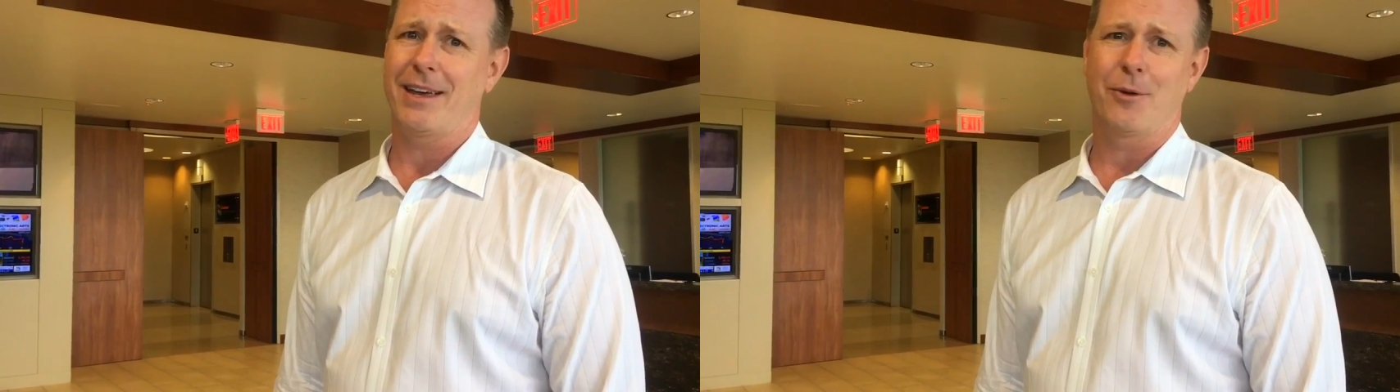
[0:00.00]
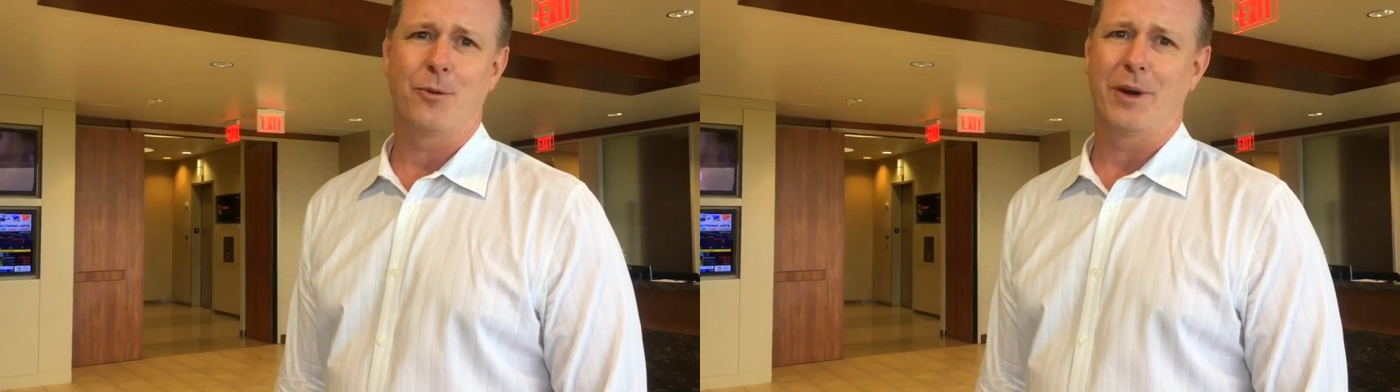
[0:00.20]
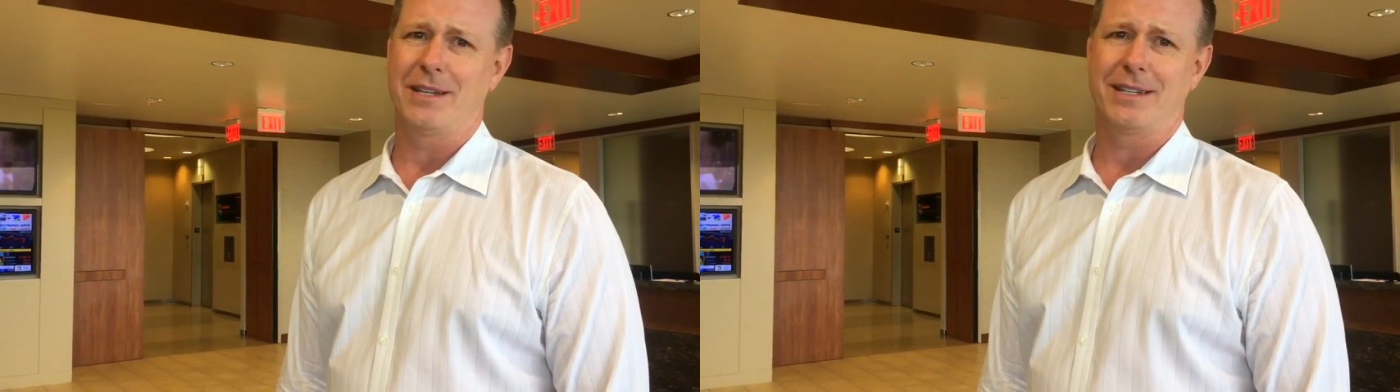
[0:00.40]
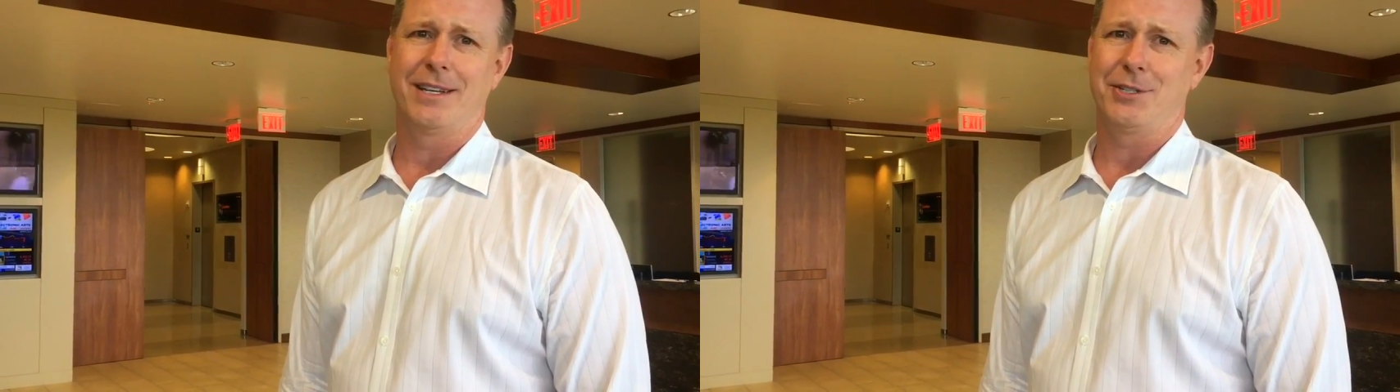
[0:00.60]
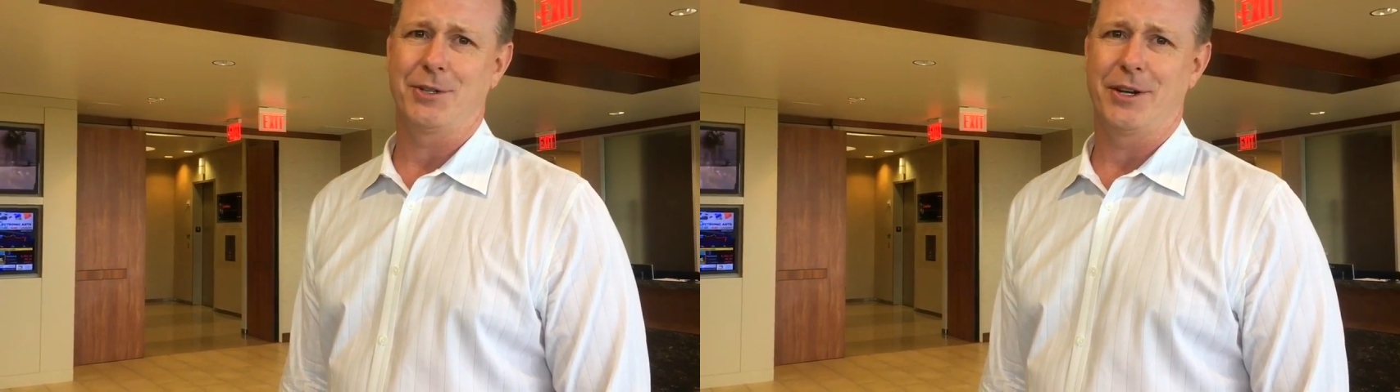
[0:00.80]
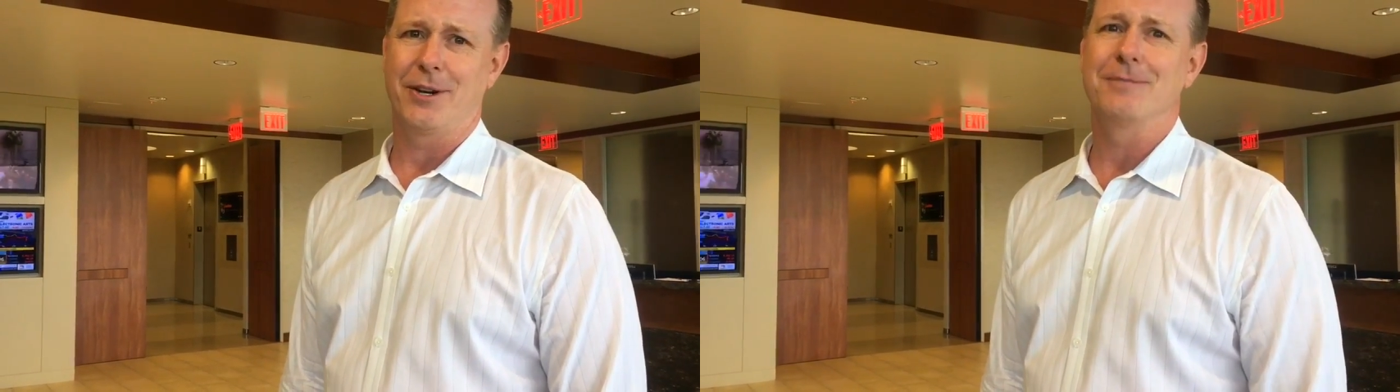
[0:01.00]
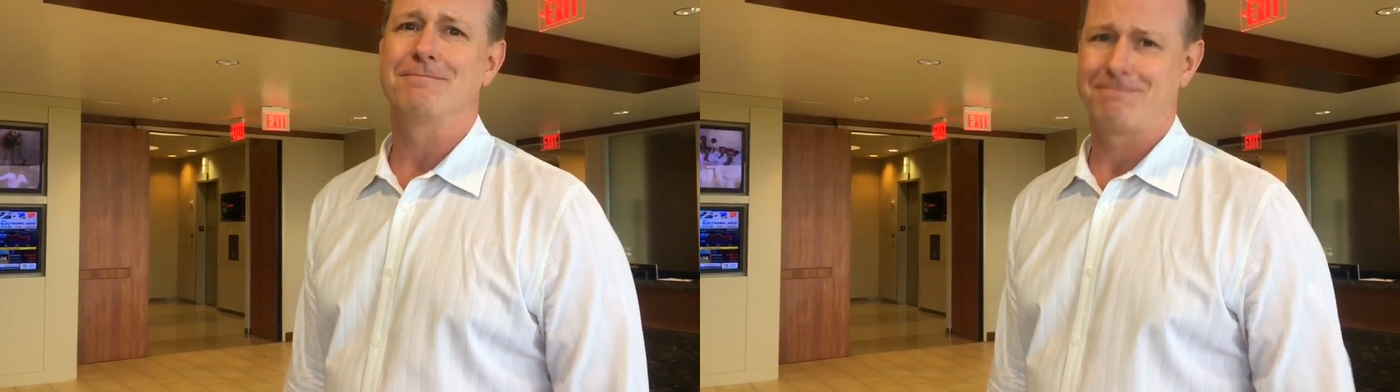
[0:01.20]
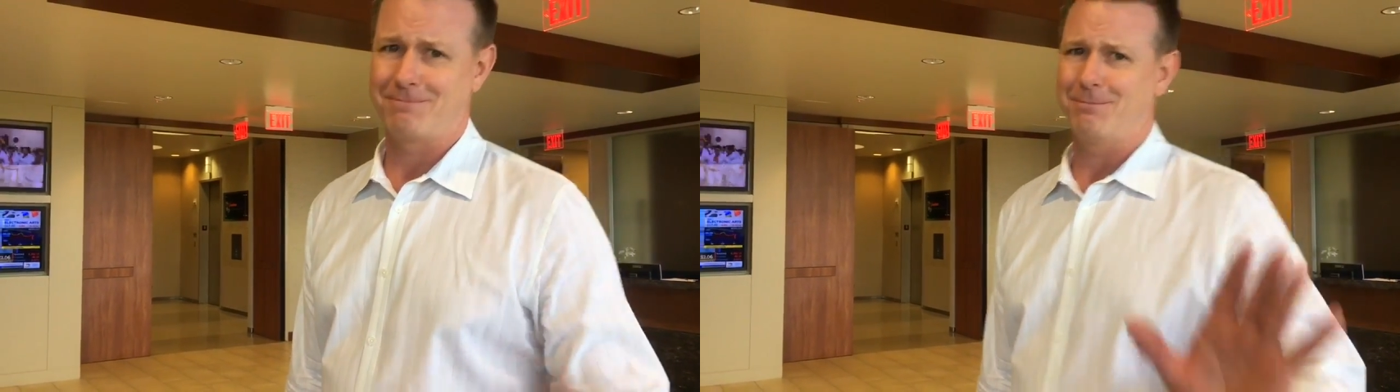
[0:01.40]
Can't wait to get you here.
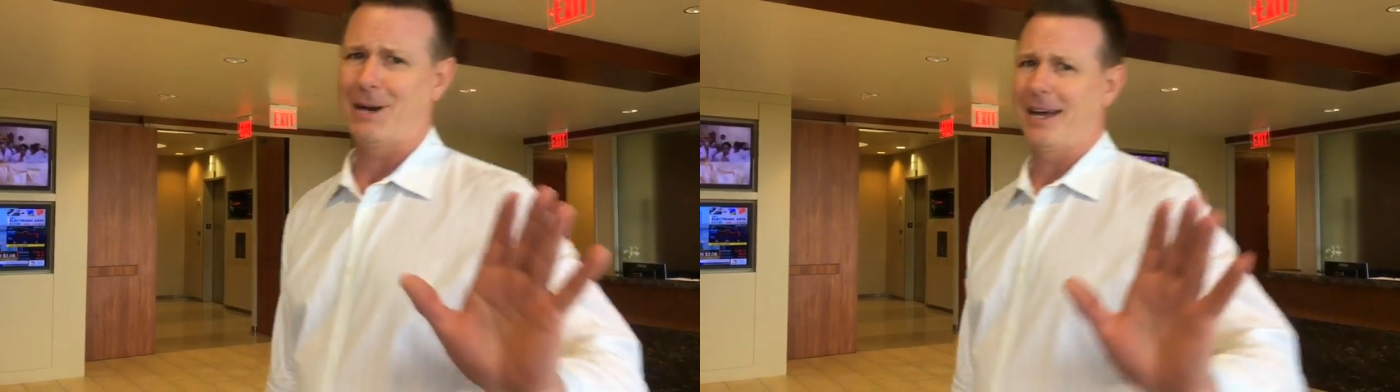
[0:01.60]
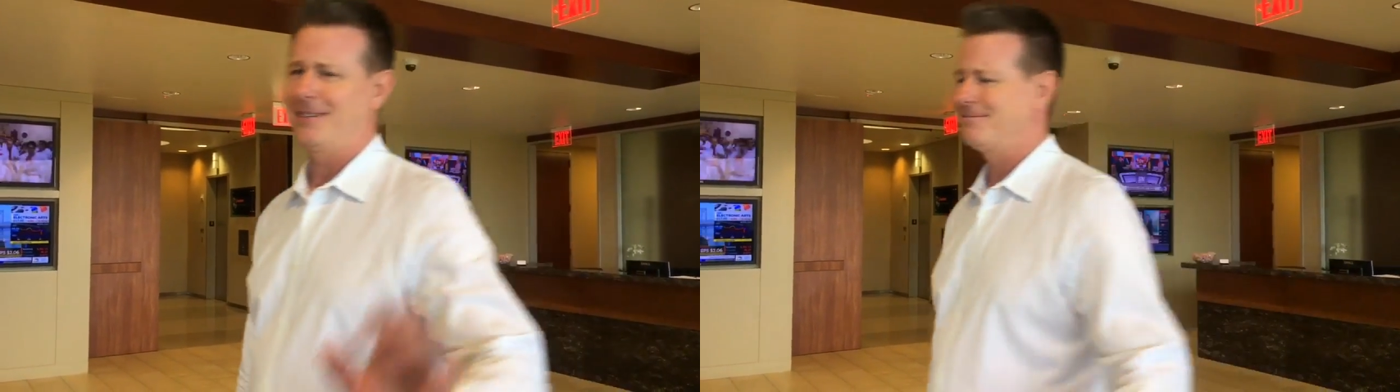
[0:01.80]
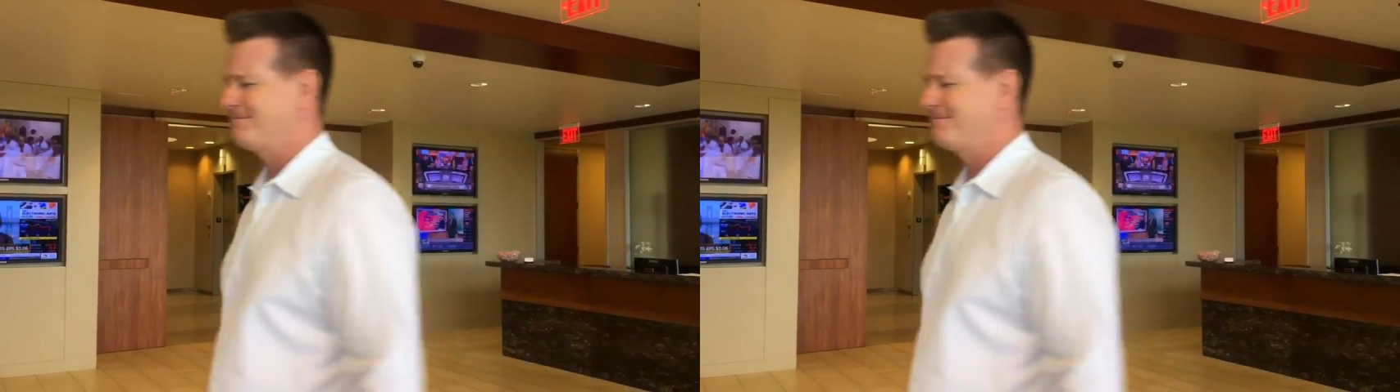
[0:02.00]
Bye.